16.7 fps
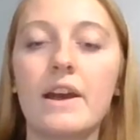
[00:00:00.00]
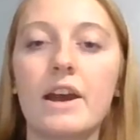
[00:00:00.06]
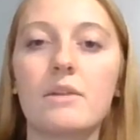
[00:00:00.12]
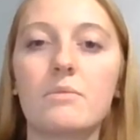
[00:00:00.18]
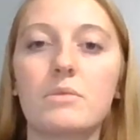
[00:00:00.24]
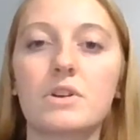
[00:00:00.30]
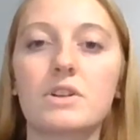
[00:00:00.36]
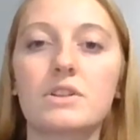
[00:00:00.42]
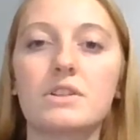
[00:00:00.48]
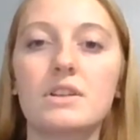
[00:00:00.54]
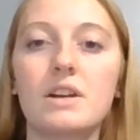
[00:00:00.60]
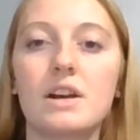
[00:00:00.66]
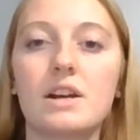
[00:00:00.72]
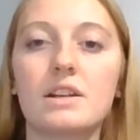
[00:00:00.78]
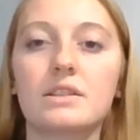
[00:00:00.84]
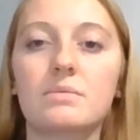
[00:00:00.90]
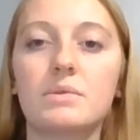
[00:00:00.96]
At Mercy
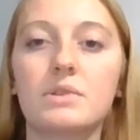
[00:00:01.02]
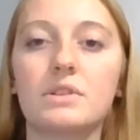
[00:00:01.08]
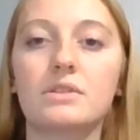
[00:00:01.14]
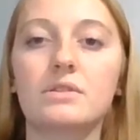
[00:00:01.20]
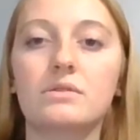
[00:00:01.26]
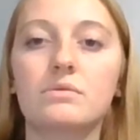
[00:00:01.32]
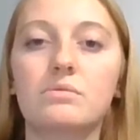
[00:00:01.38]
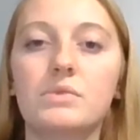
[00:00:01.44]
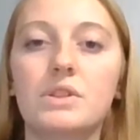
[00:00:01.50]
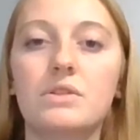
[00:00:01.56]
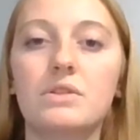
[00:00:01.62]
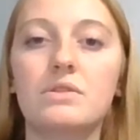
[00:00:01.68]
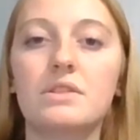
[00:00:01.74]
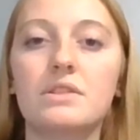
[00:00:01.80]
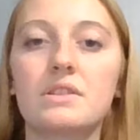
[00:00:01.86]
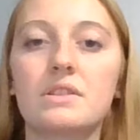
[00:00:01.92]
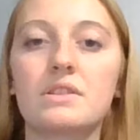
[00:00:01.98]
Hospital, we
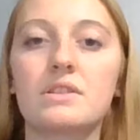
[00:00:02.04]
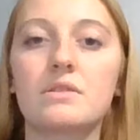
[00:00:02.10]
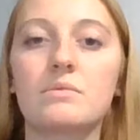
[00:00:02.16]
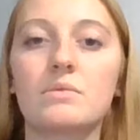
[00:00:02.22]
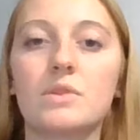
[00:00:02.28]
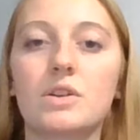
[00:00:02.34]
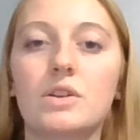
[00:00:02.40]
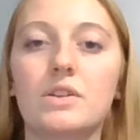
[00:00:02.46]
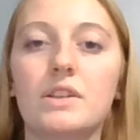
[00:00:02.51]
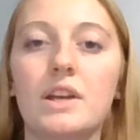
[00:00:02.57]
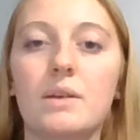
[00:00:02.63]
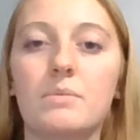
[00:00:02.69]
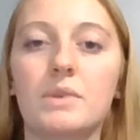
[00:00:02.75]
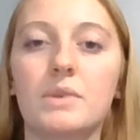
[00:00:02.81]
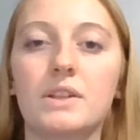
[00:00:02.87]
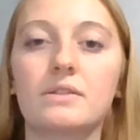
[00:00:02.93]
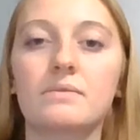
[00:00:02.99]
use a system called
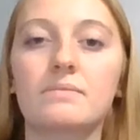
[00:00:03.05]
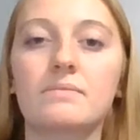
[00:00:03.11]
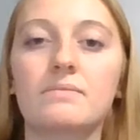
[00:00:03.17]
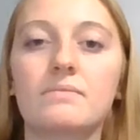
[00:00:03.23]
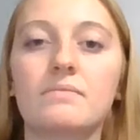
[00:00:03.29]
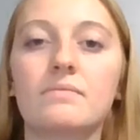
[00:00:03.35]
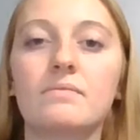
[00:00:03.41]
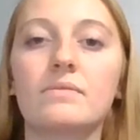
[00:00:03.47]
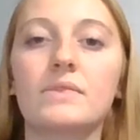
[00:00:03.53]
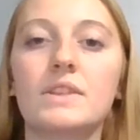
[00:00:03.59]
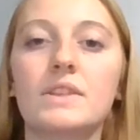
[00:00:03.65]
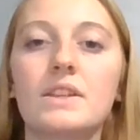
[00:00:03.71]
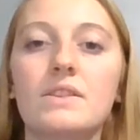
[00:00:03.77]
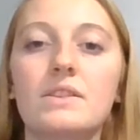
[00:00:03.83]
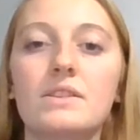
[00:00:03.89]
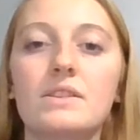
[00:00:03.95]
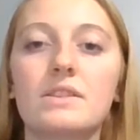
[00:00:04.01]
Epic.
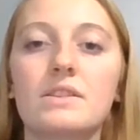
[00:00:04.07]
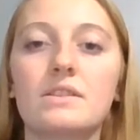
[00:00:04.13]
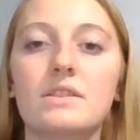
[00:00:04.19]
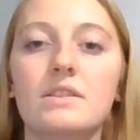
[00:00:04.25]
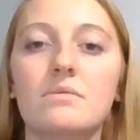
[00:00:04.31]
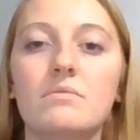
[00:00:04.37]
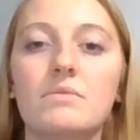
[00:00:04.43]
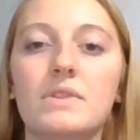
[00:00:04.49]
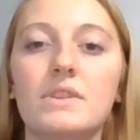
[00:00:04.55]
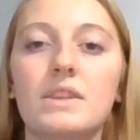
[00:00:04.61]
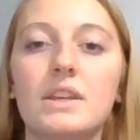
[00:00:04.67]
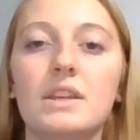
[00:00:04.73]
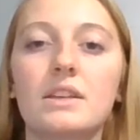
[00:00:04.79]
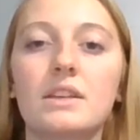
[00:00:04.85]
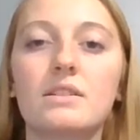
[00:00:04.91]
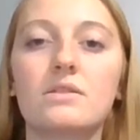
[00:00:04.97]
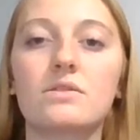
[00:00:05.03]
In the system, they
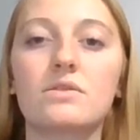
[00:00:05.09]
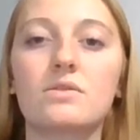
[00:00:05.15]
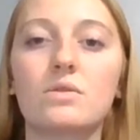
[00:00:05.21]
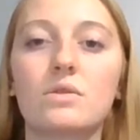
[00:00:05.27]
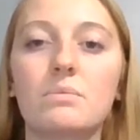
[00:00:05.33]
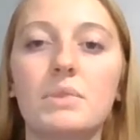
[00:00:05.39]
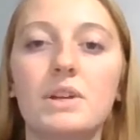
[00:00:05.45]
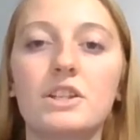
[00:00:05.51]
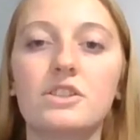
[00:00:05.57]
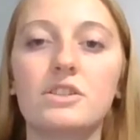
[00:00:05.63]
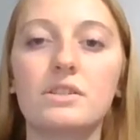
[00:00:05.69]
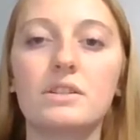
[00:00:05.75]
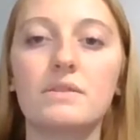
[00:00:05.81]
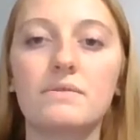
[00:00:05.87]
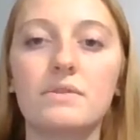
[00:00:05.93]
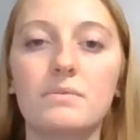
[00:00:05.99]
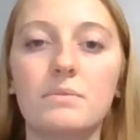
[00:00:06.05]
can store
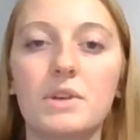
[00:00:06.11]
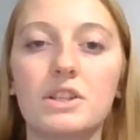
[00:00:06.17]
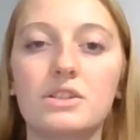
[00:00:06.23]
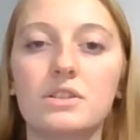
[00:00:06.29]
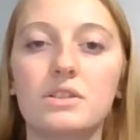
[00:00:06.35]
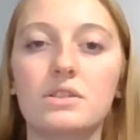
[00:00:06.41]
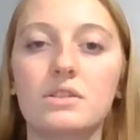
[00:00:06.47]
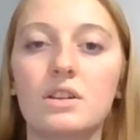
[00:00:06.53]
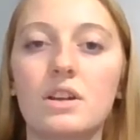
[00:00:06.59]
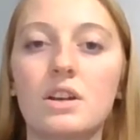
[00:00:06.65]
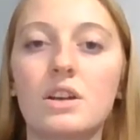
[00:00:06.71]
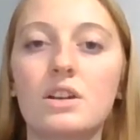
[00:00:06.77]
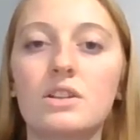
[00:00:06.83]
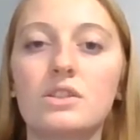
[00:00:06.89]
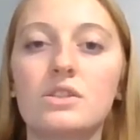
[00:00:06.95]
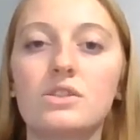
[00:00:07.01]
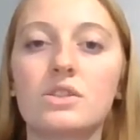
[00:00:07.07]
patient information,
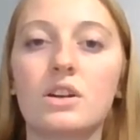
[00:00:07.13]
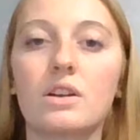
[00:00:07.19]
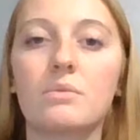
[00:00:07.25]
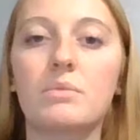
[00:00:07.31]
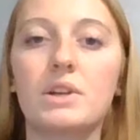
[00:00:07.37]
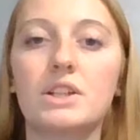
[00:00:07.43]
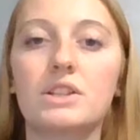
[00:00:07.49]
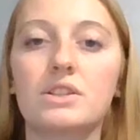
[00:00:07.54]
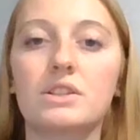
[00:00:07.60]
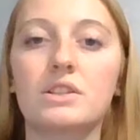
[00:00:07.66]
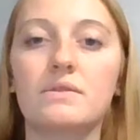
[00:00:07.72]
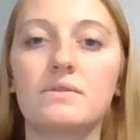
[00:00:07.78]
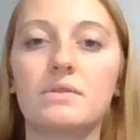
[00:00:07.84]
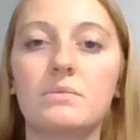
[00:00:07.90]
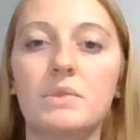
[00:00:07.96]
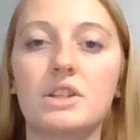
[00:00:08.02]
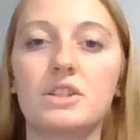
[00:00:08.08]
chart patient
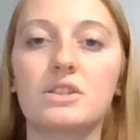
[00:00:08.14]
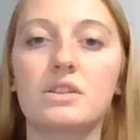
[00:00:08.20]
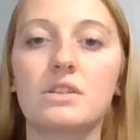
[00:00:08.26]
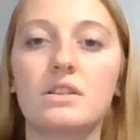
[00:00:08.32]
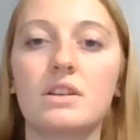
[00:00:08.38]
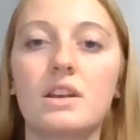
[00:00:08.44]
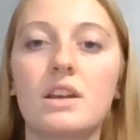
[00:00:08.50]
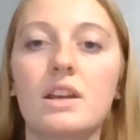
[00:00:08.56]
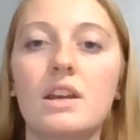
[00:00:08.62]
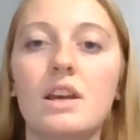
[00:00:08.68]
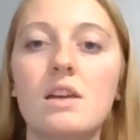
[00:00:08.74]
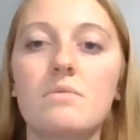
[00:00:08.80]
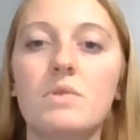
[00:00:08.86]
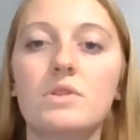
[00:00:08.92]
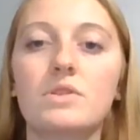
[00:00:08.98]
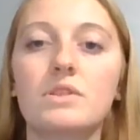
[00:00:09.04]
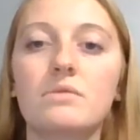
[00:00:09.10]
information,
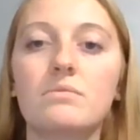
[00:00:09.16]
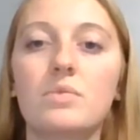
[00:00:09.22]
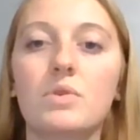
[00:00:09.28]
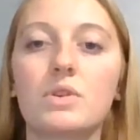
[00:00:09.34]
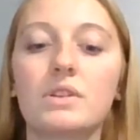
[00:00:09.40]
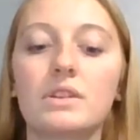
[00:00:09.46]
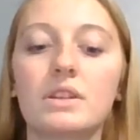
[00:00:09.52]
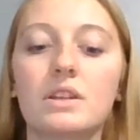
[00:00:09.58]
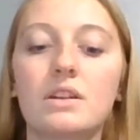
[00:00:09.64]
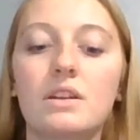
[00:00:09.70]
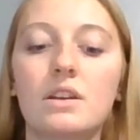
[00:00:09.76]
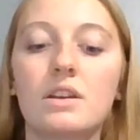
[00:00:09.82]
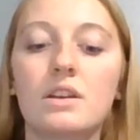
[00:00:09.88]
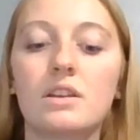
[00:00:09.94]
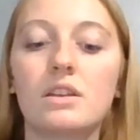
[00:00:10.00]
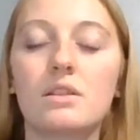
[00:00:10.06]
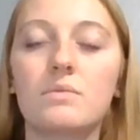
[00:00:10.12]
and most importantly,
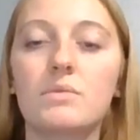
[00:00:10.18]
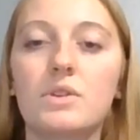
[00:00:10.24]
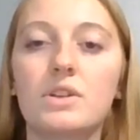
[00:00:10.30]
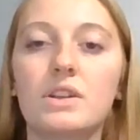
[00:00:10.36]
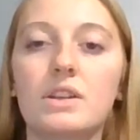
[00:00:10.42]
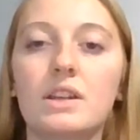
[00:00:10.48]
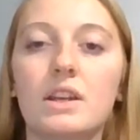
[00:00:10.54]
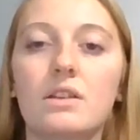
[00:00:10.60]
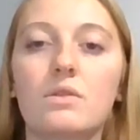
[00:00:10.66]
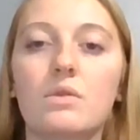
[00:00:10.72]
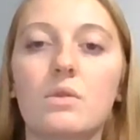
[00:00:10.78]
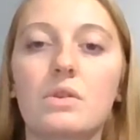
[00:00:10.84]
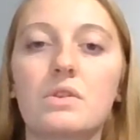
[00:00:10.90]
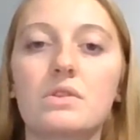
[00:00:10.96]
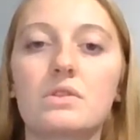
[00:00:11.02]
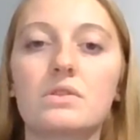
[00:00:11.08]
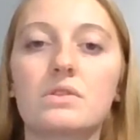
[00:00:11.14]
communicate
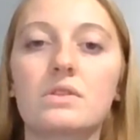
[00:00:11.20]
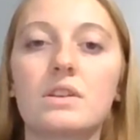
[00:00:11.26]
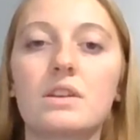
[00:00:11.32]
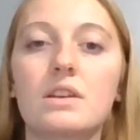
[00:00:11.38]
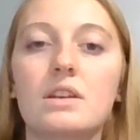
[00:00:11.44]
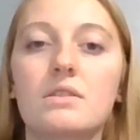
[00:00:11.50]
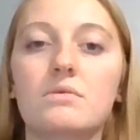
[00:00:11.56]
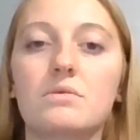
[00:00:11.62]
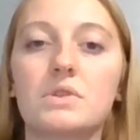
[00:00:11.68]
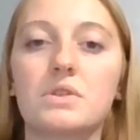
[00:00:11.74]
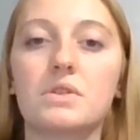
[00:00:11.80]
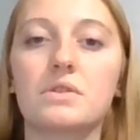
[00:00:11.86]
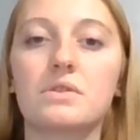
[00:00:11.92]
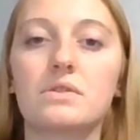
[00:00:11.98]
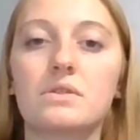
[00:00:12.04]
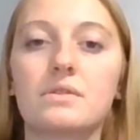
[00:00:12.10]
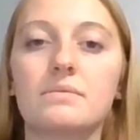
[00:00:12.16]
orders and
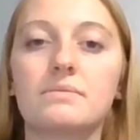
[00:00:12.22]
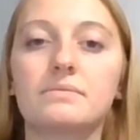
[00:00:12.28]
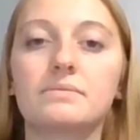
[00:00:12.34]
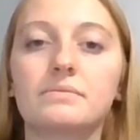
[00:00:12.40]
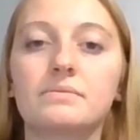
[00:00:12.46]
results.